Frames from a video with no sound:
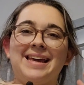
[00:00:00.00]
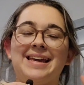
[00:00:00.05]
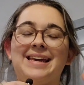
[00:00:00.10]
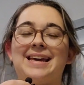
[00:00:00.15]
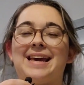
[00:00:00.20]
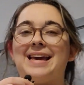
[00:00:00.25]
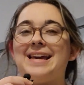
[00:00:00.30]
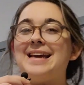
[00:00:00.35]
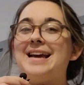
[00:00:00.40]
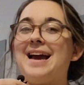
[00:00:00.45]

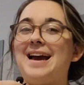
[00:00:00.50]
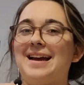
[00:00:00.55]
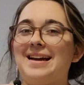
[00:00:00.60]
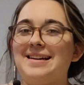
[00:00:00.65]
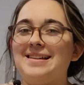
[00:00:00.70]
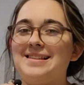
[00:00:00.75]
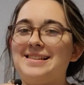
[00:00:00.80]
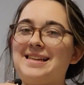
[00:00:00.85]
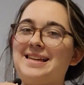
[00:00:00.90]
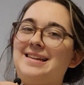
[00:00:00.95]
Hey
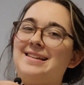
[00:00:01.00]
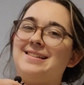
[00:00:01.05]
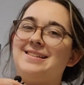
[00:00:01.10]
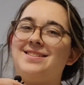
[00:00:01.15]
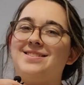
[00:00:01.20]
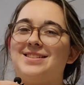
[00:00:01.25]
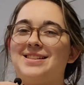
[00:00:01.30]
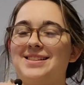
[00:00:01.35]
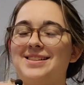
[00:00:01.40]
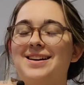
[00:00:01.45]
guys, it's
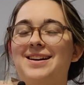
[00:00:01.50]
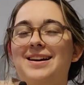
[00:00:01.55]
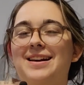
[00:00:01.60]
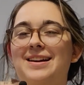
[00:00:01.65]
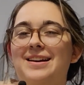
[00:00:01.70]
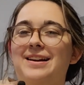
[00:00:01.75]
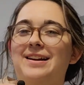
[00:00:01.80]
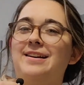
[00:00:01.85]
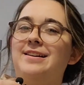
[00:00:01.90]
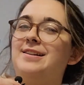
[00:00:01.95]
Alyssa
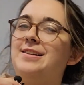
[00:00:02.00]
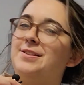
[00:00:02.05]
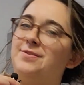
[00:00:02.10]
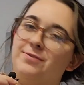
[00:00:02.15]
and it is